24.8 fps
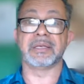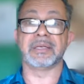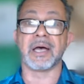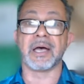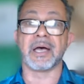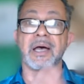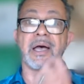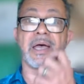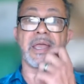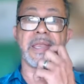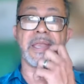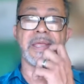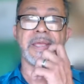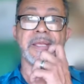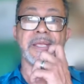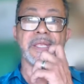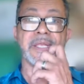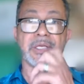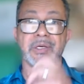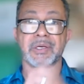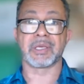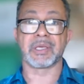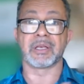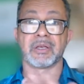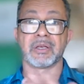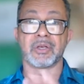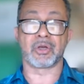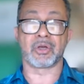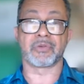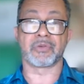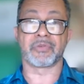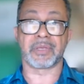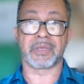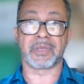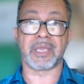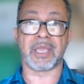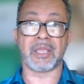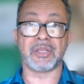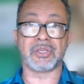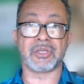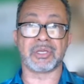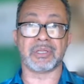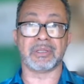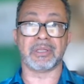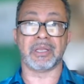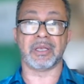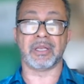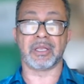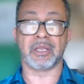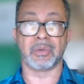done, you'll get a
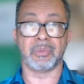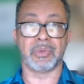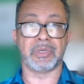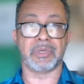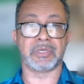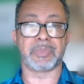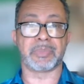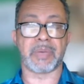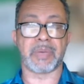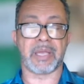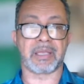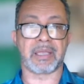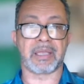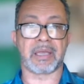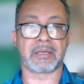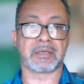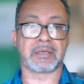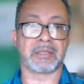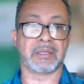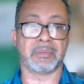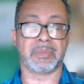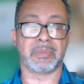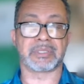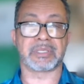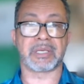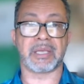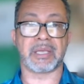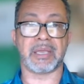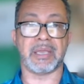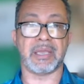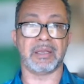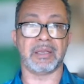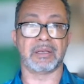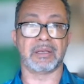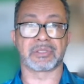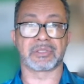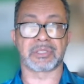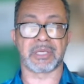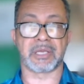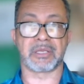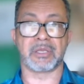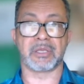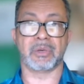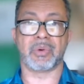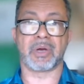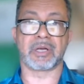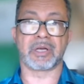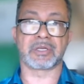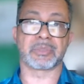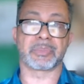notification. Then you can reach back out to them and say, hey, it looks like you
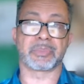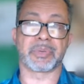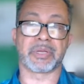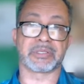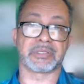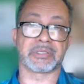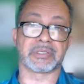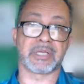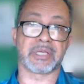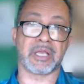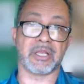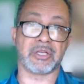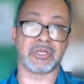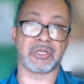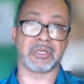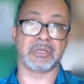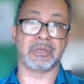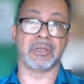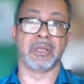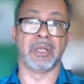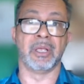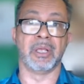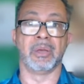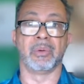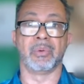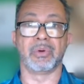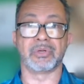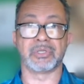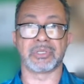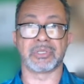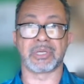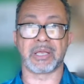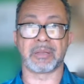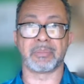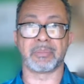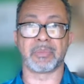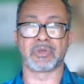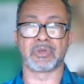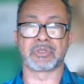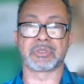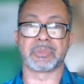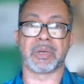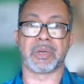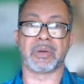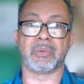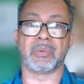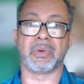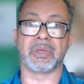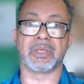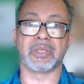watched the presentation. Would you like most
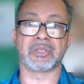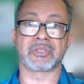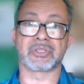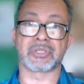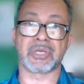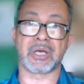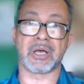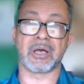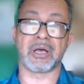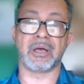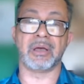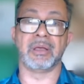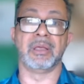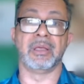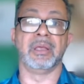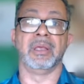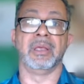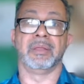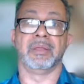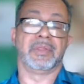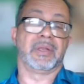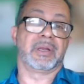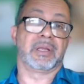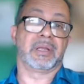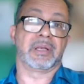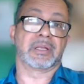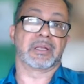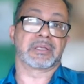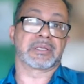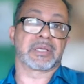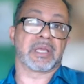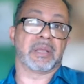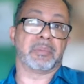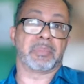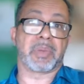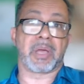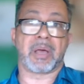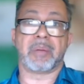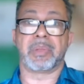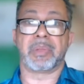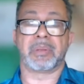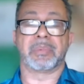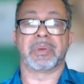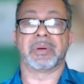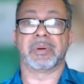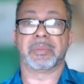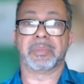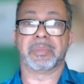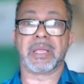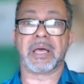about what you saw? They're going to say, blah, blah,
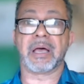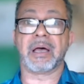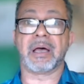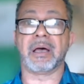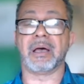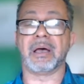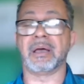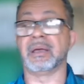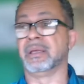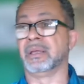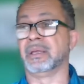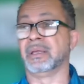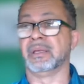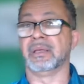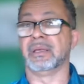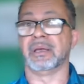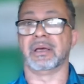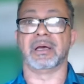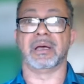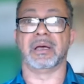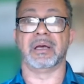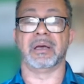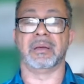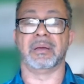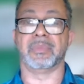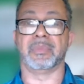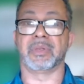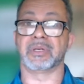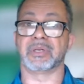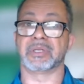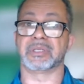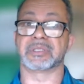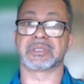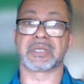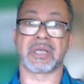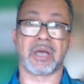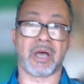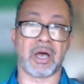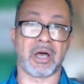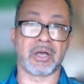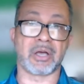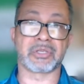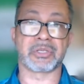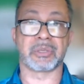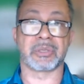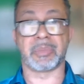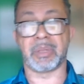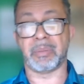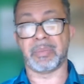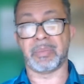blah, blah. Um, they're going to say,
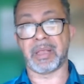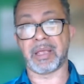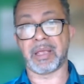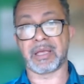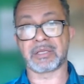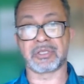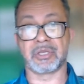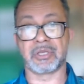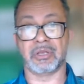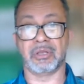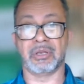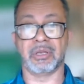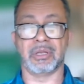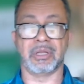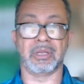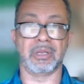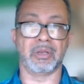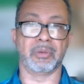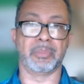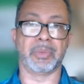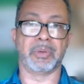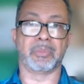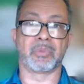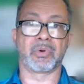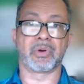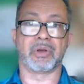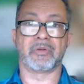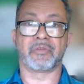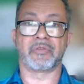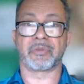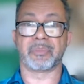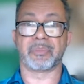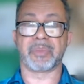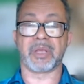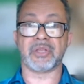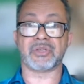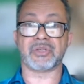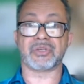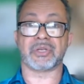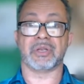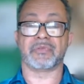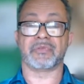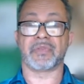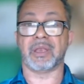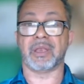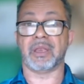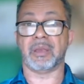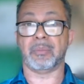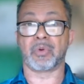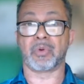awesome. They may ask you a little bit more information. If
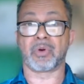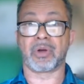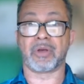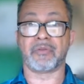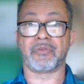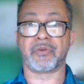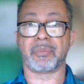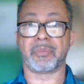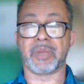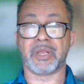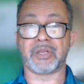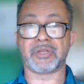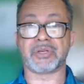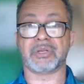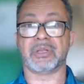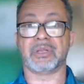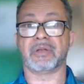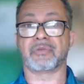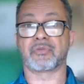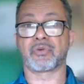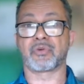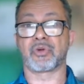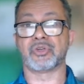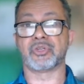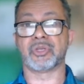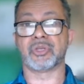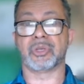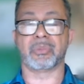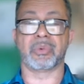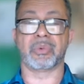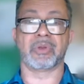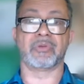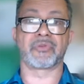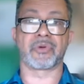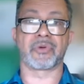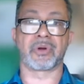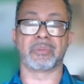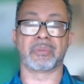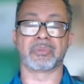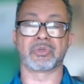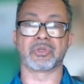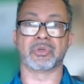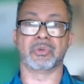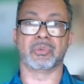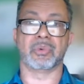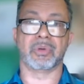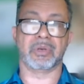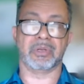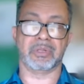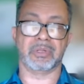they need more information, then of course you could refer them
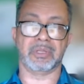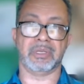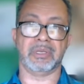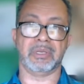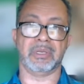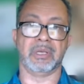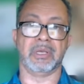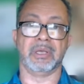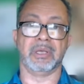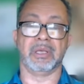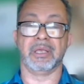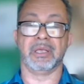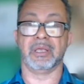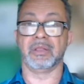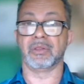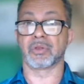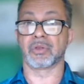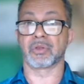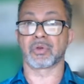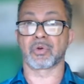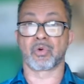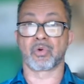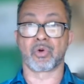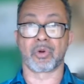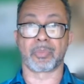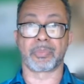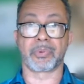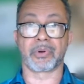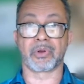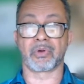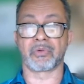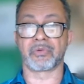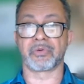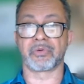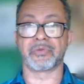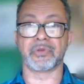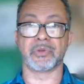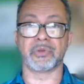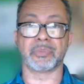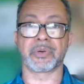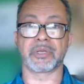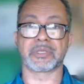to one of the either the corporate overview